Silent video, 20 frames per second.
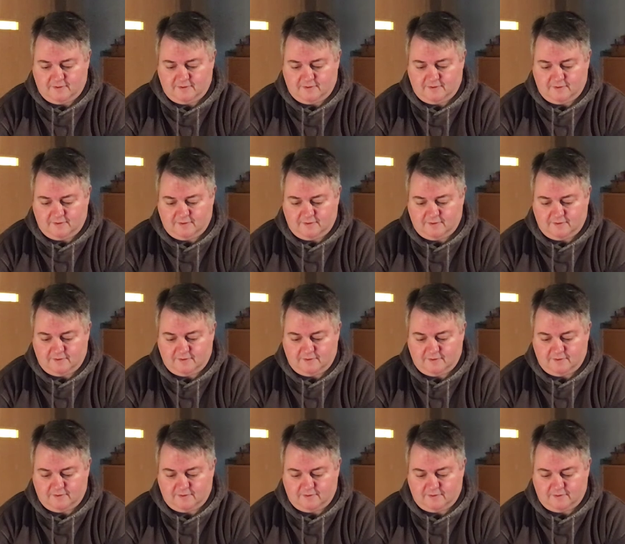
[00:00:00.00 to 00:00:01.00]

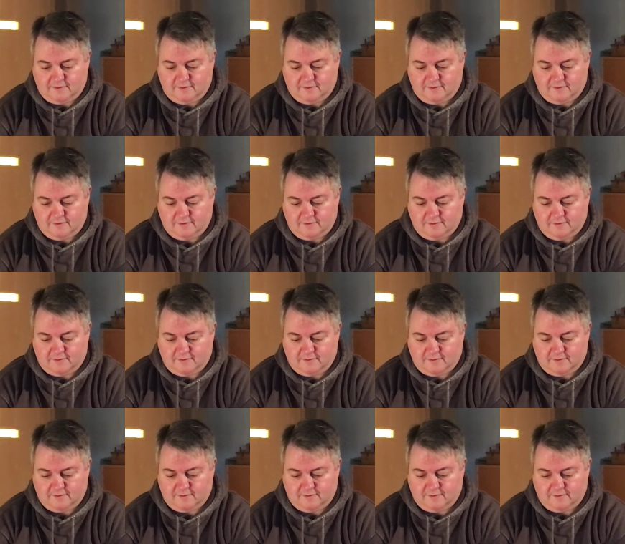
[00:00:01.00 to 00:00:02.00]

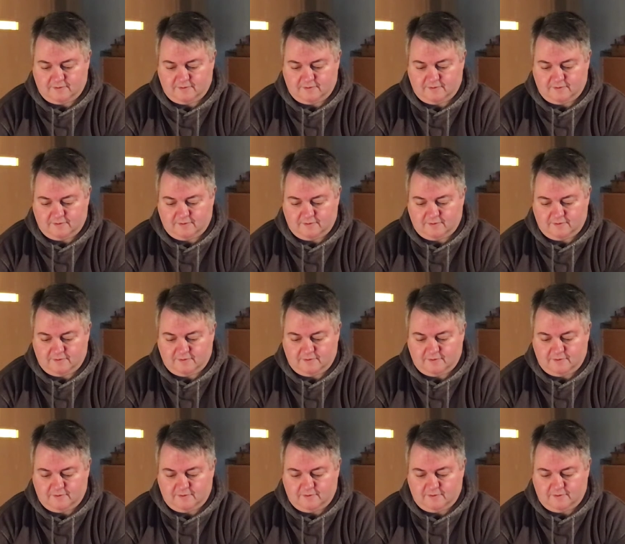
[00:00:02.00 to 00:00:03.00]

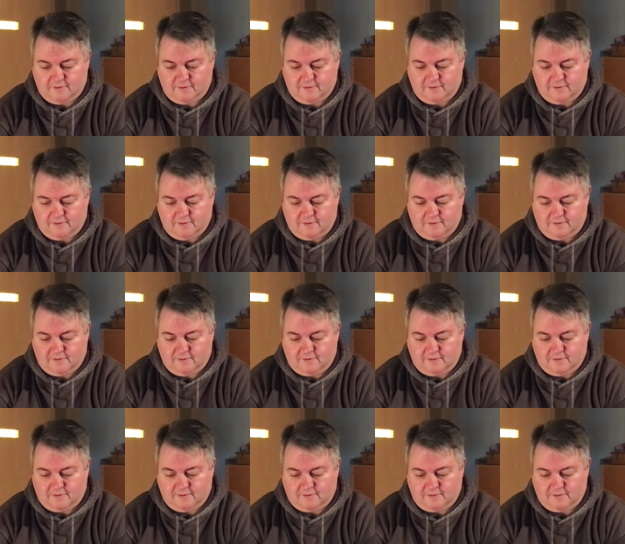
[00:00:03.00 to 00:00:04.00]

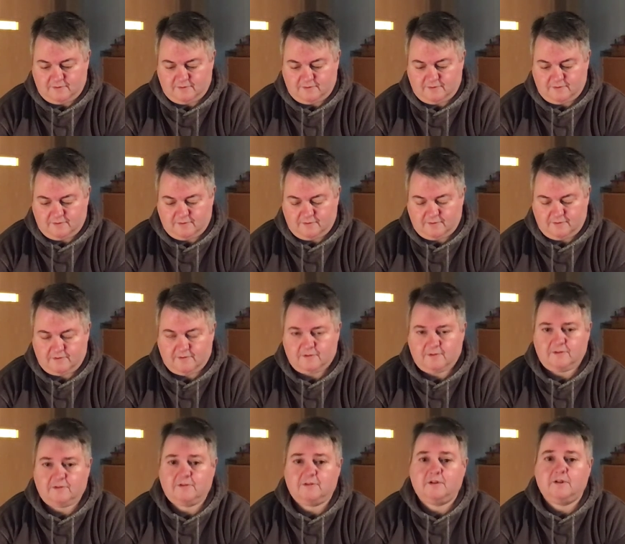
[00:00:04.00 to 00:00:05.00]
(silence)